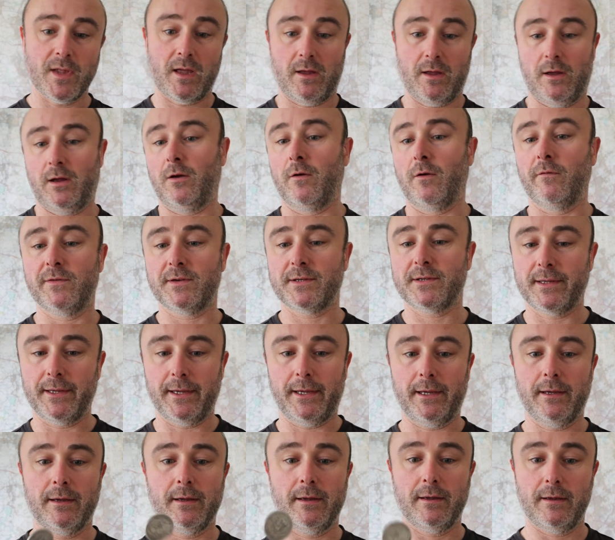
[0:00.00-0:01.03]
And
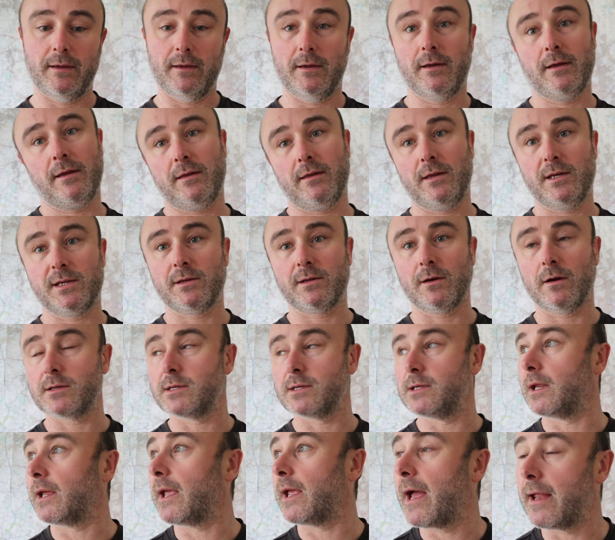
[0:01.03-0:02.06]
obviously, they
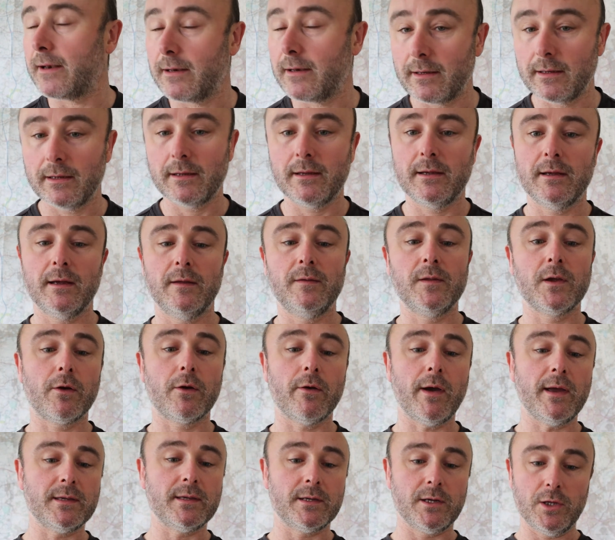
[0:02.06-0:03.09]
started again and they
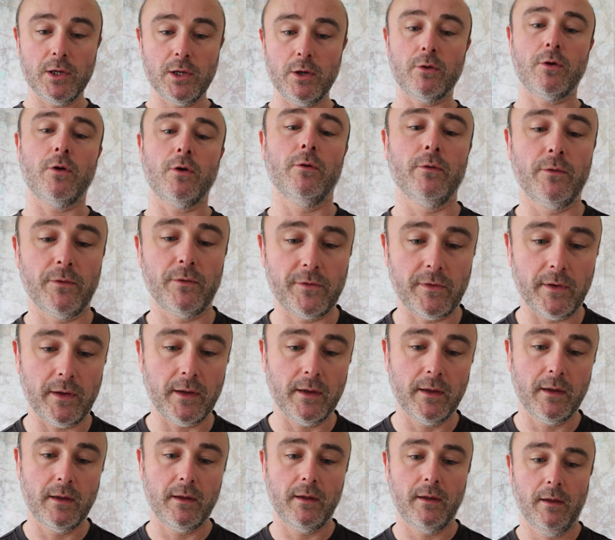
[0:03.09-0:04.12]
created a new currency,
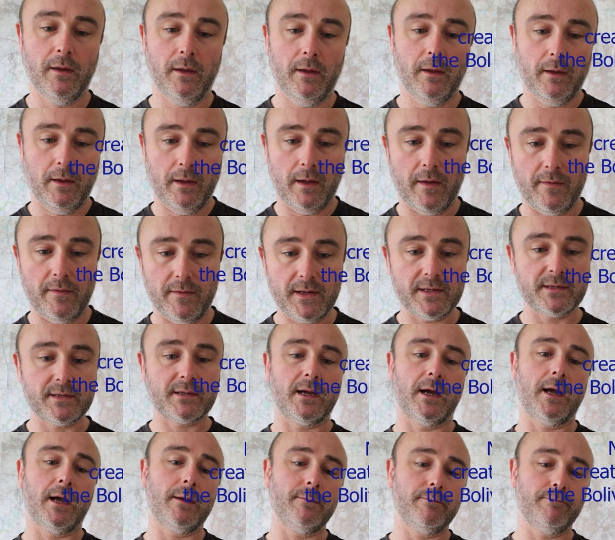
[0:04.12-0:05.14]
and this
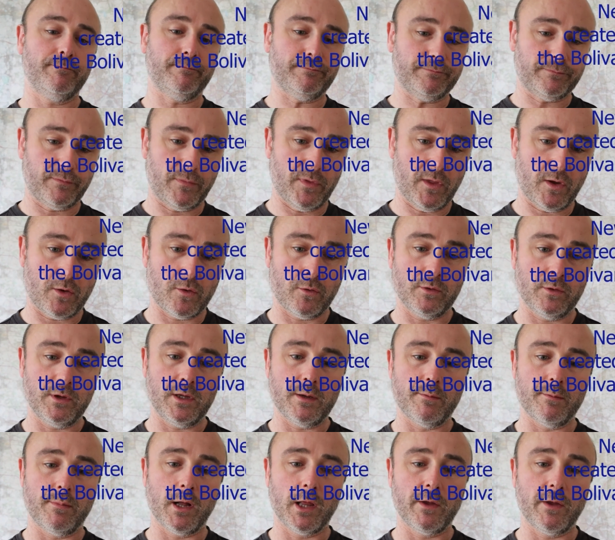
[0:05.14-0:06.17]
time they called it
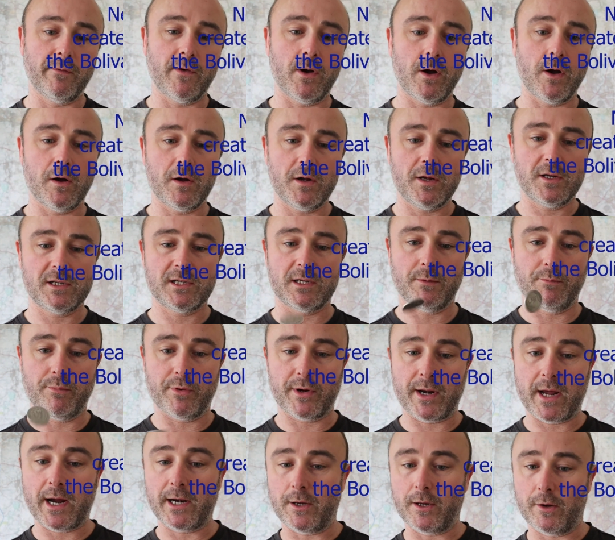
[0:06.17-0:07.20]
the Bolivar
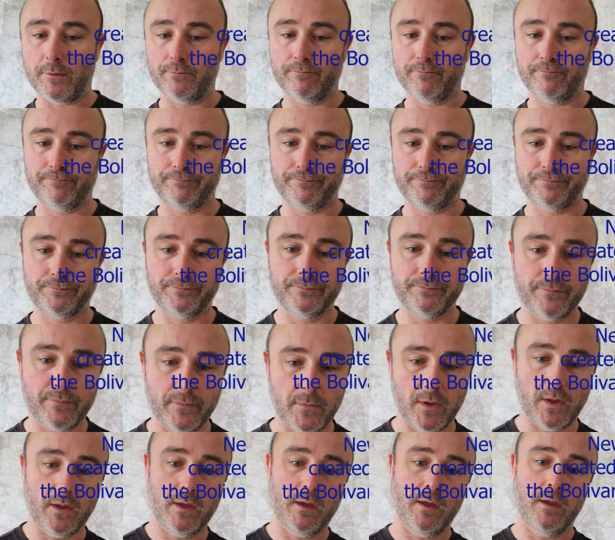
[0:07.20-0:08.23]
Soberano.
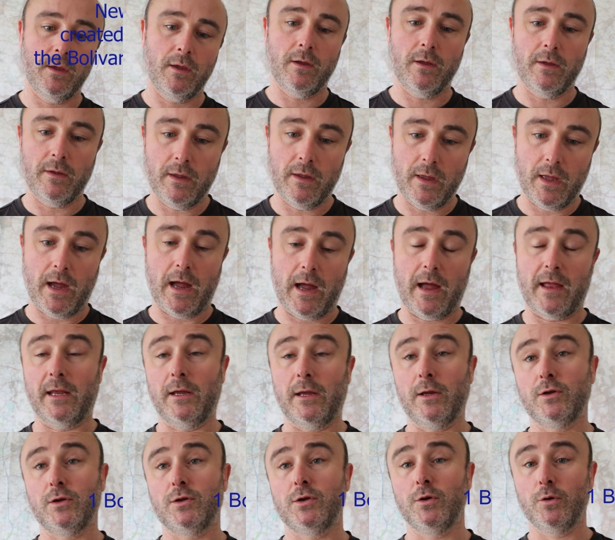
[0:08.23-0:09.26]
And
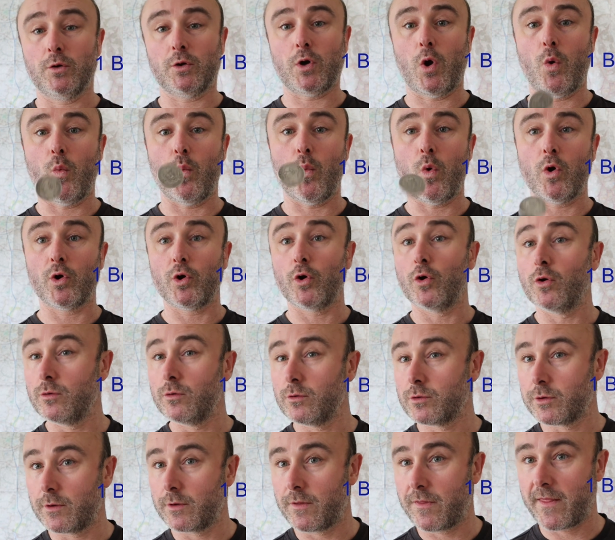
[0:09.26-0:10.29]
it took
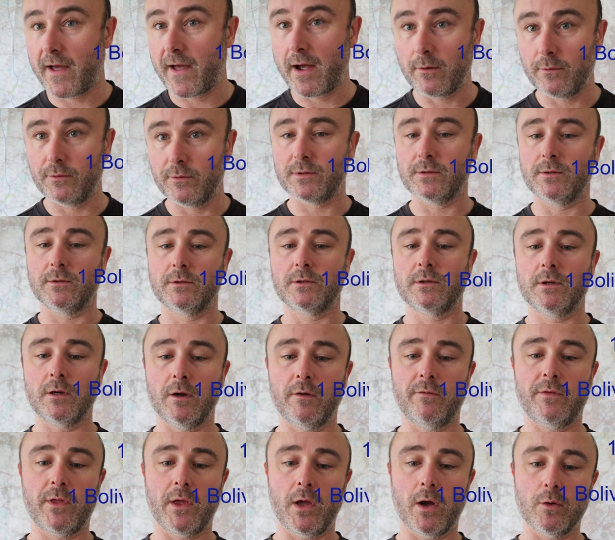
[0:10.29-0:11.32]
100,000
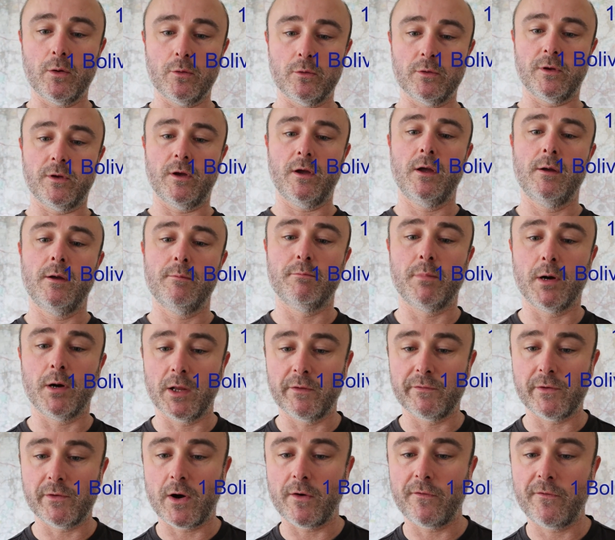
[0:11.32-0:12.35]
of the old
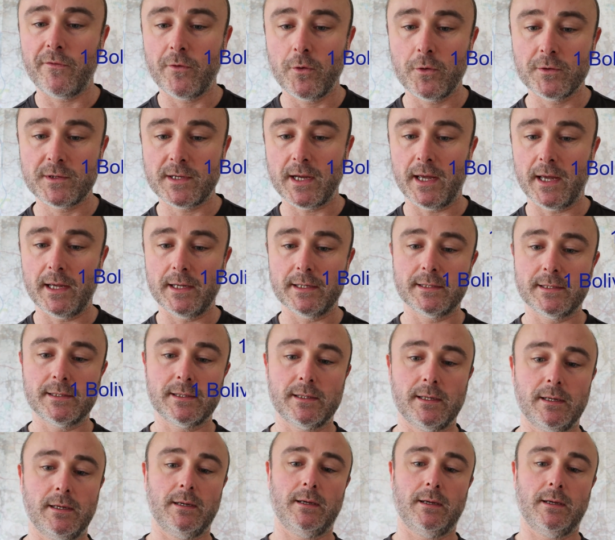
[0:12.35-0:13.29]
Bolivar Fuertes